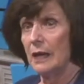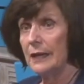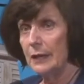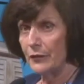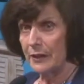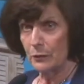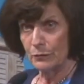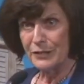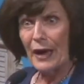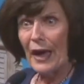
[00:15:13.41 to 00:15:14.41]
If I
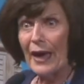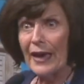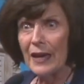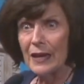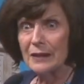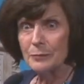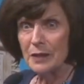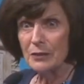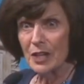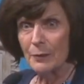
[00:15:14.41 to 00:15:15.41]
don't die, in the
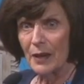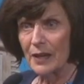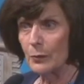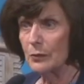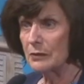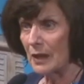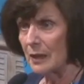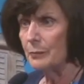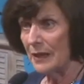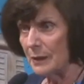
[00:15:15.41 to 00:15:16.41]
meantime,
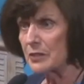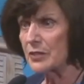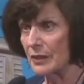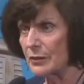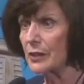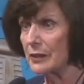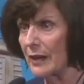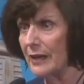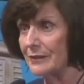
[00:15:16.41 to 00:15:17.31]
I'll babysit tonight.